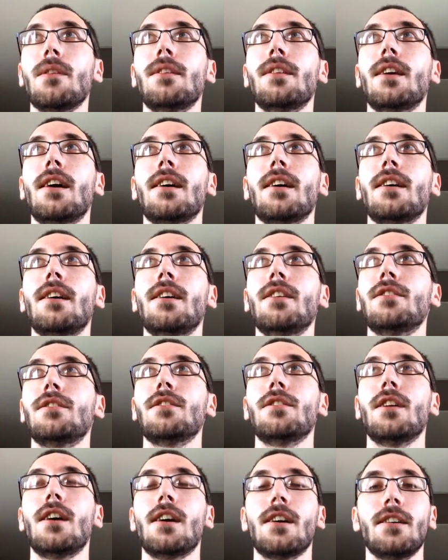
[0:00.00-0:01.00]
that case,
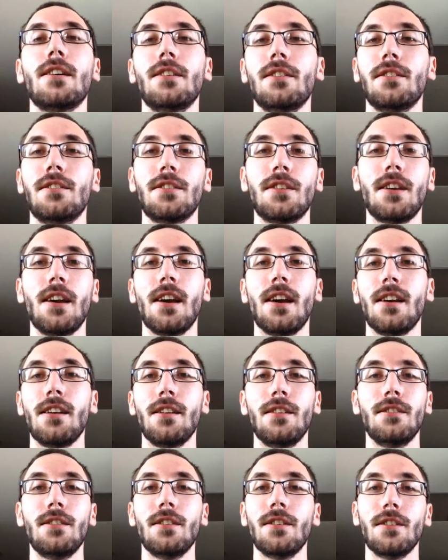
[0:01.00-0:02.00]
they're not going to scan
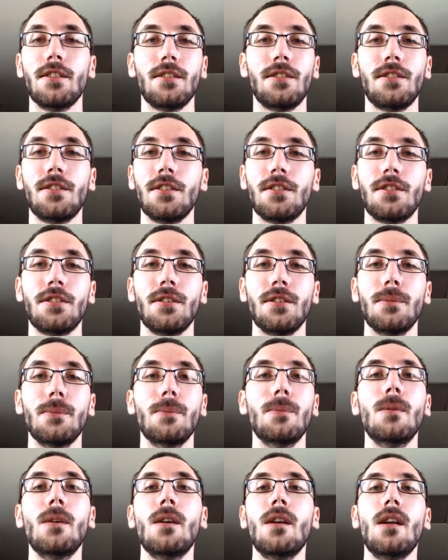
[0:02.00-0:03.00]
into the
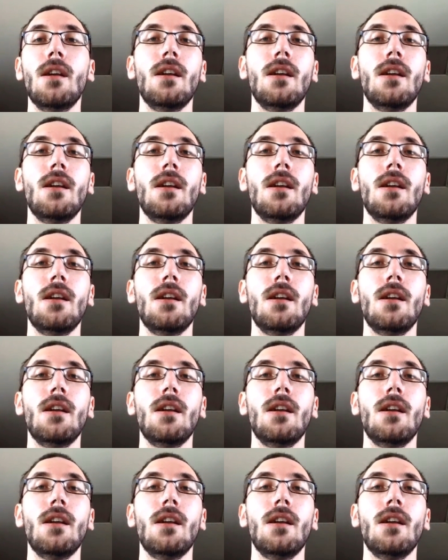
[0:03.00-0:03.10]
system.